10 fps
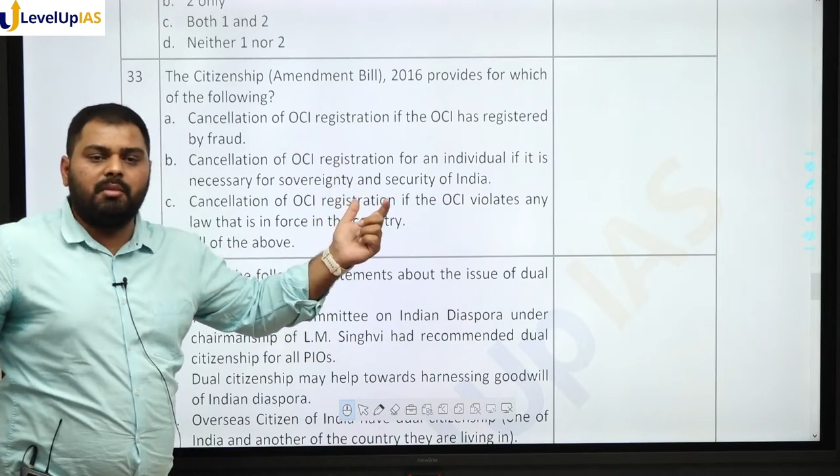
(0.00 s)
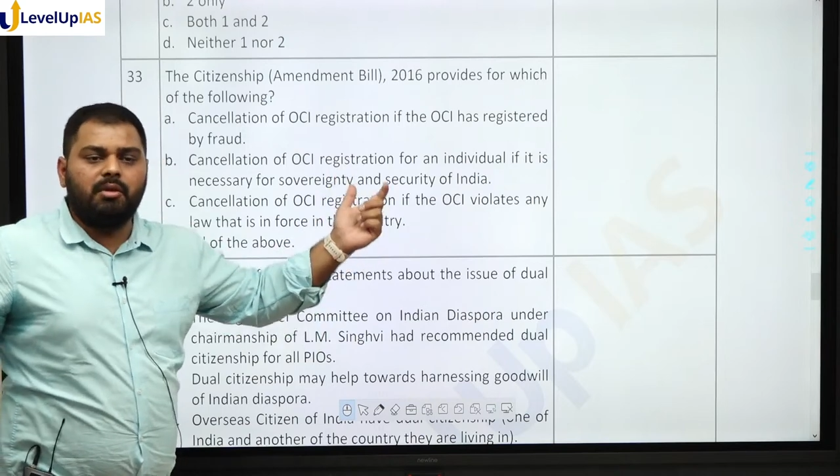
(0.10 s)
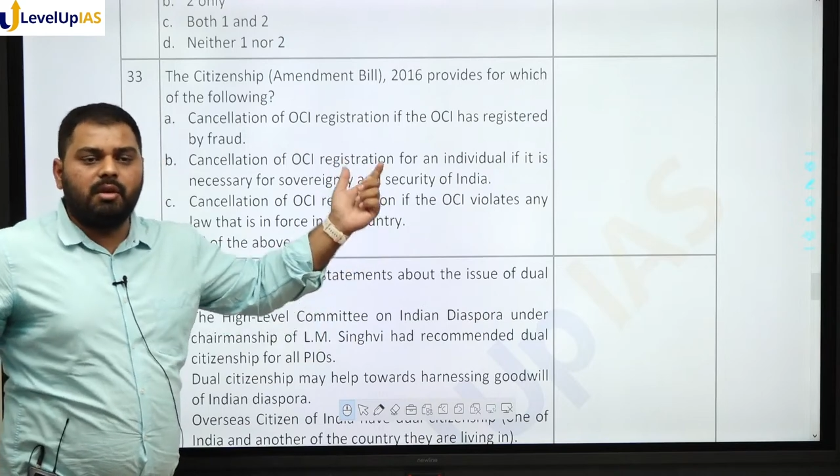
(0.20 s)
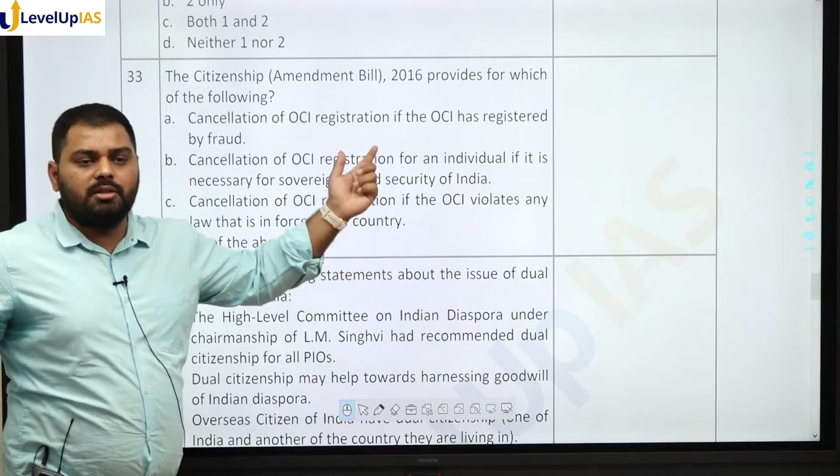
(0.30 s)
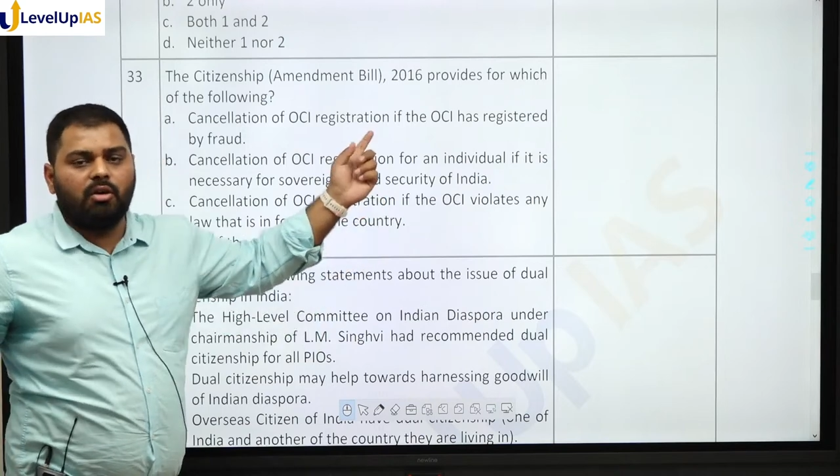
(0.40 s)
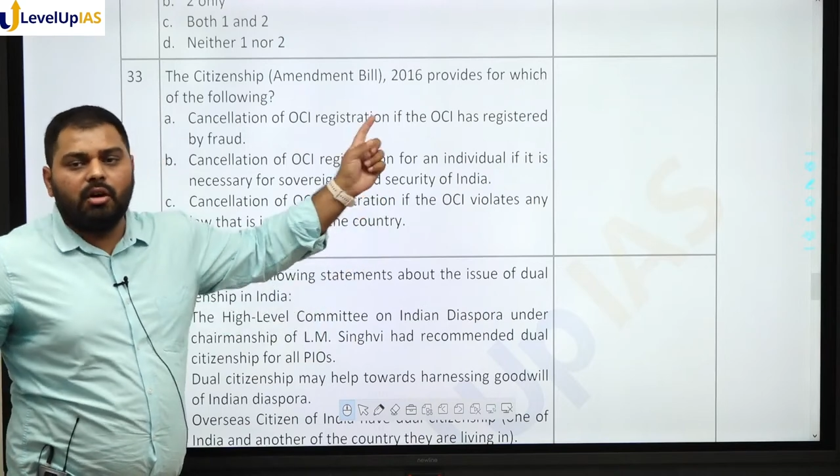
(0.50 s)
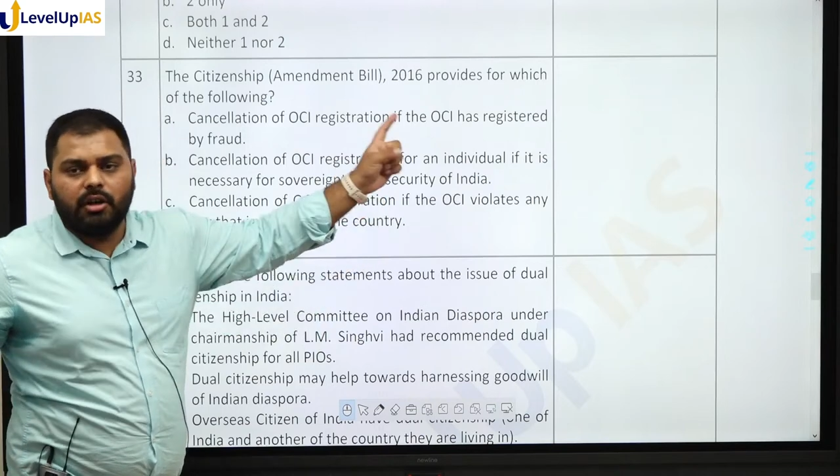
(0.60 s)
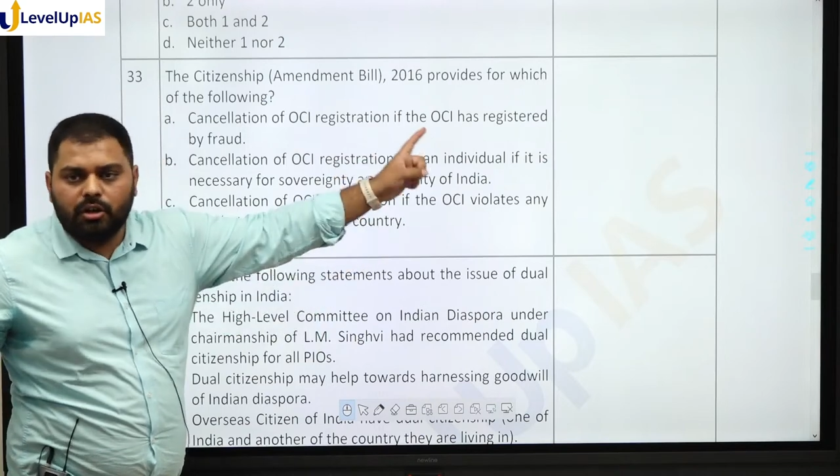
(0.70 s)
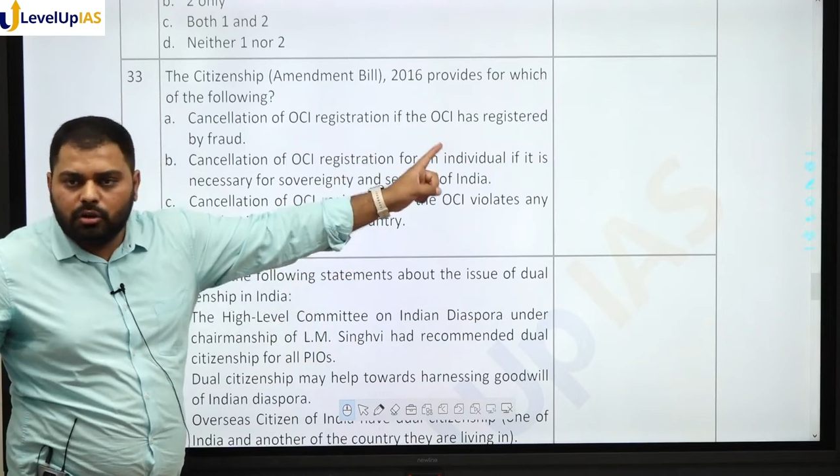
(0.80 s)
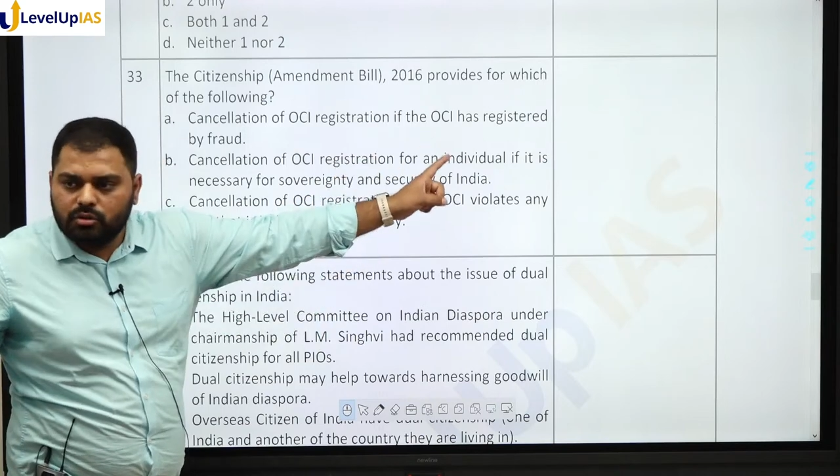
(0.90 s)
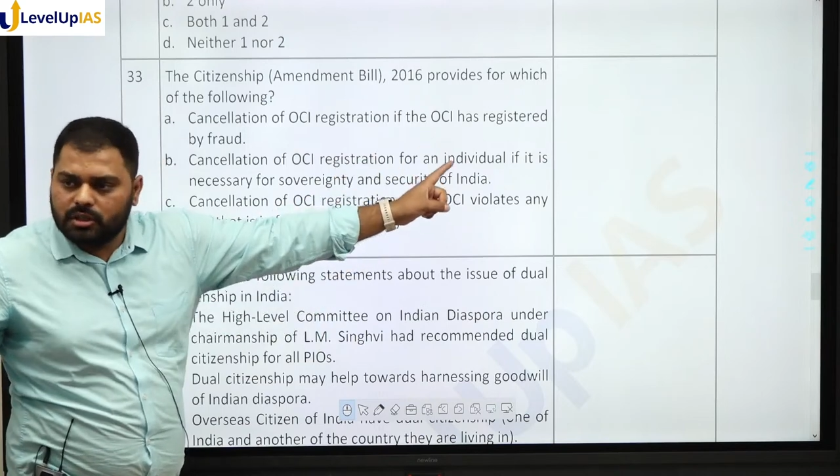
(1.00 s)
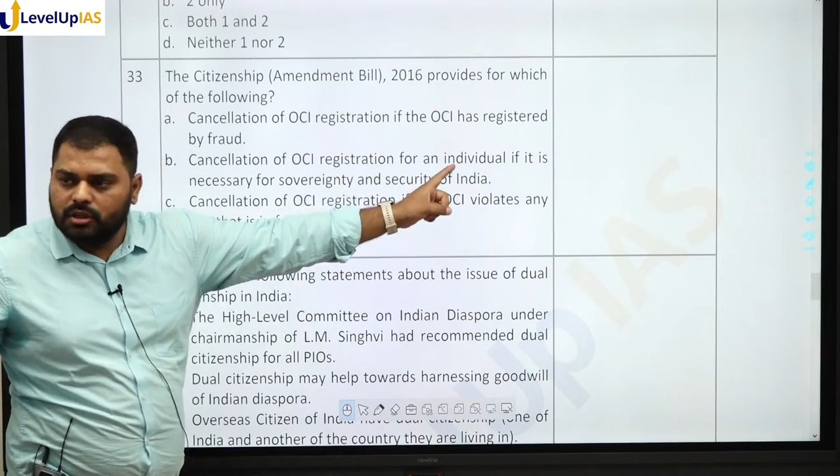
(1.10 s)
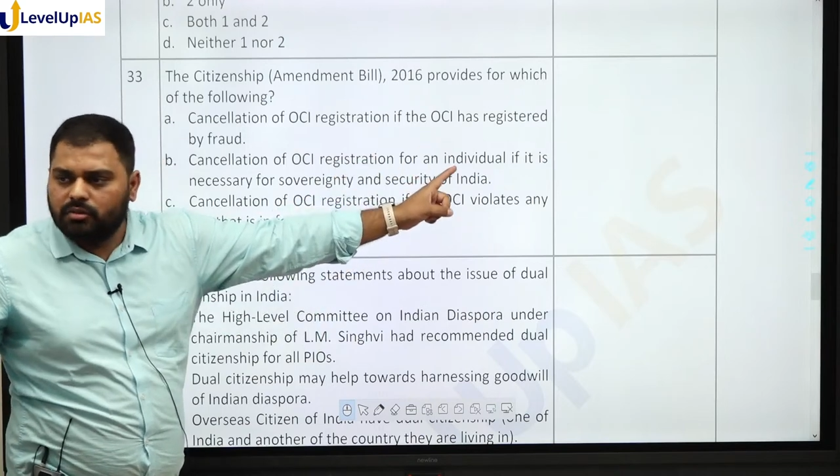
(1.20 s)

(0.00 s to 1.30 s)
it was not introduced in